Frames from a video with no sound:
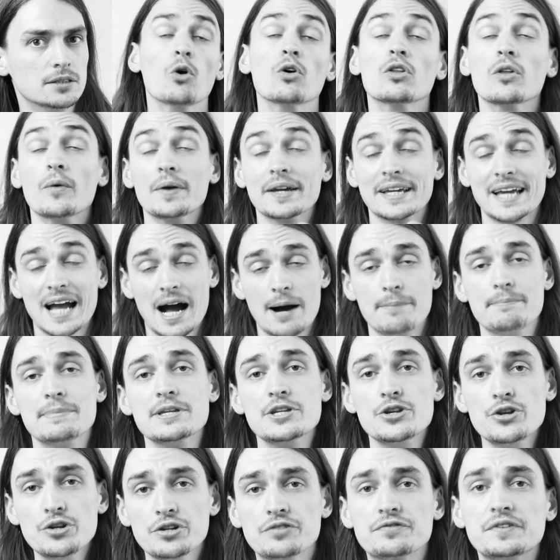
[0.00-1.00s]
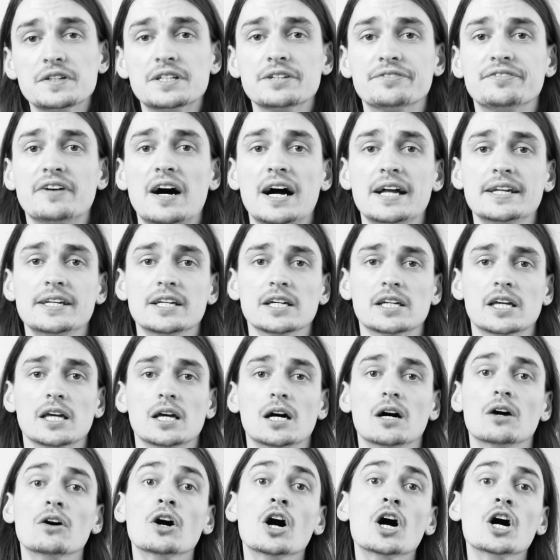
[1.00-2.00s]
Although it can be used for defining a
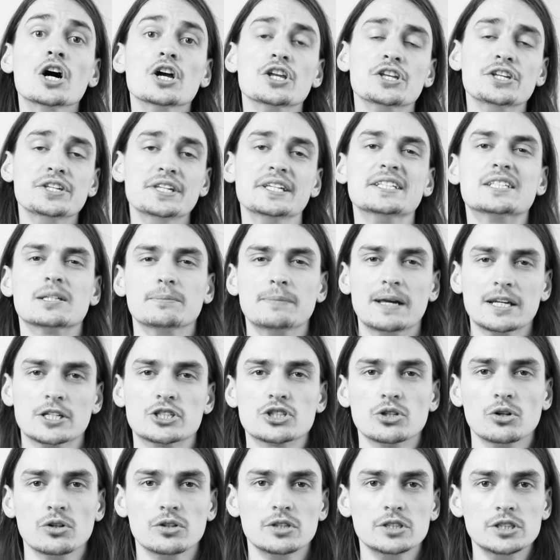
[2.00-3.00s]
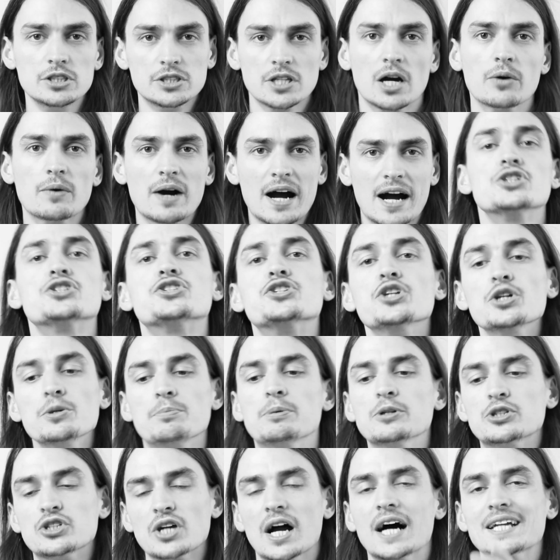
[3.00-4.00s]
curl, you need to make sure that you don't have
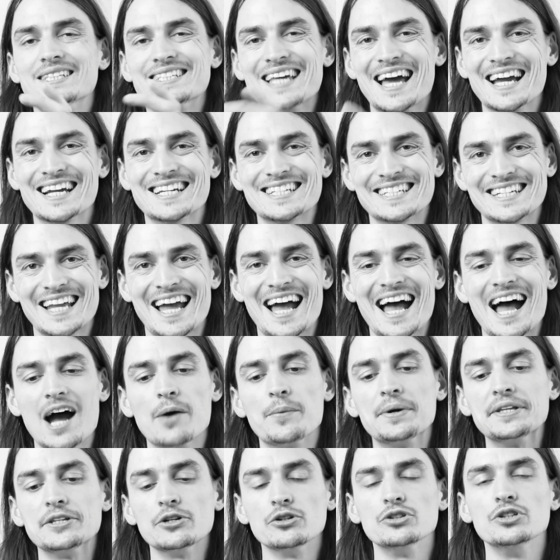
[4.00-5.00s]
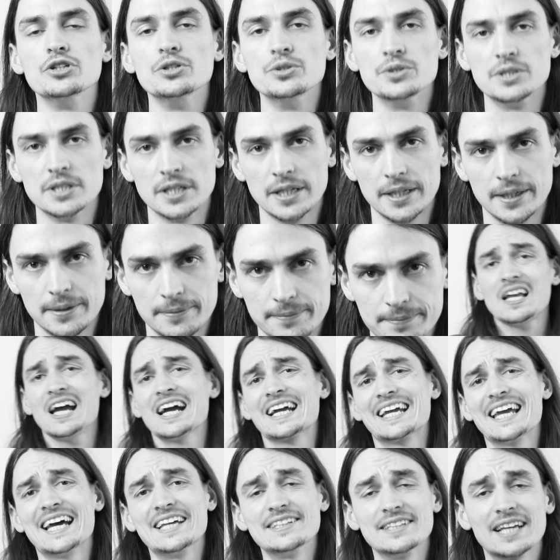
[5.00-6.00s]
super dry texture hair when you're using it.
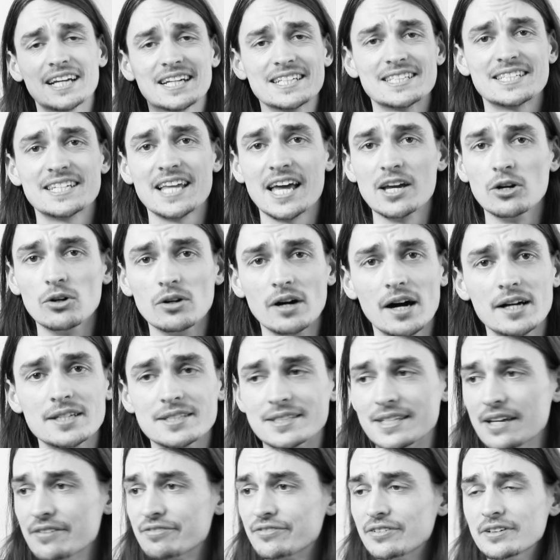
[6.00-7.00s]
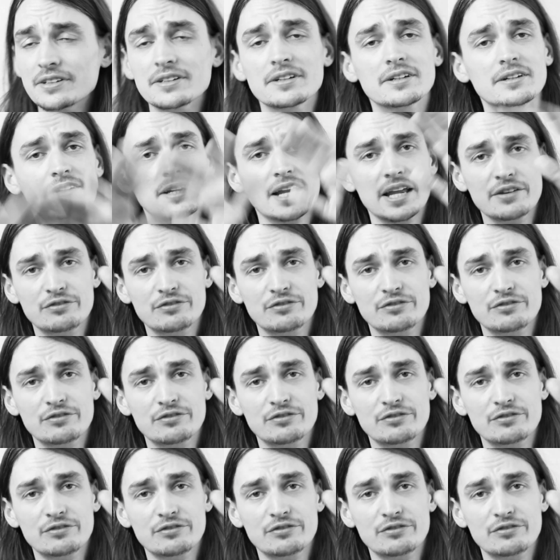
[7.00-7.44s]
Again, like I say, all hair's different.